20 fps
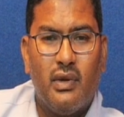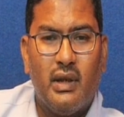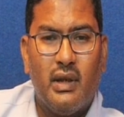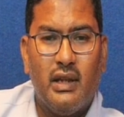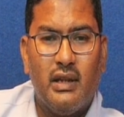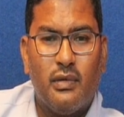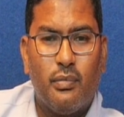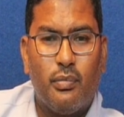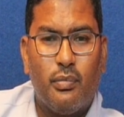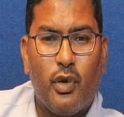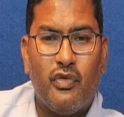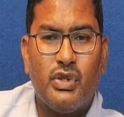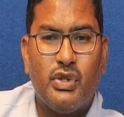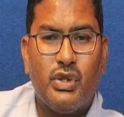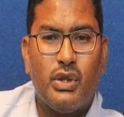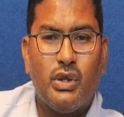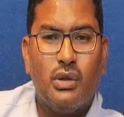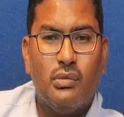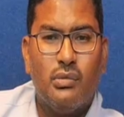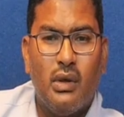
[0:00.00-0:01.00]
One is
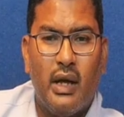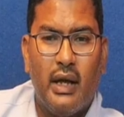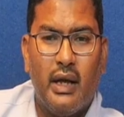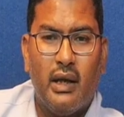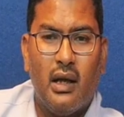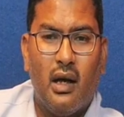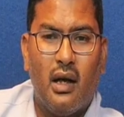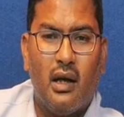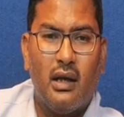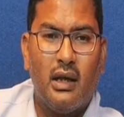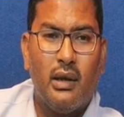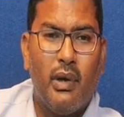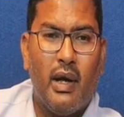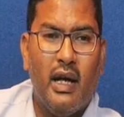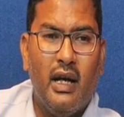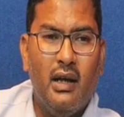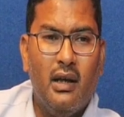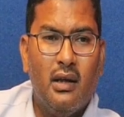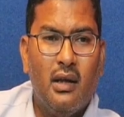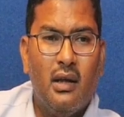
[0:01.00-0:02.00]
provisioned and on
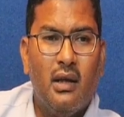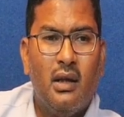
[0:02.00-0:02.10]
demand.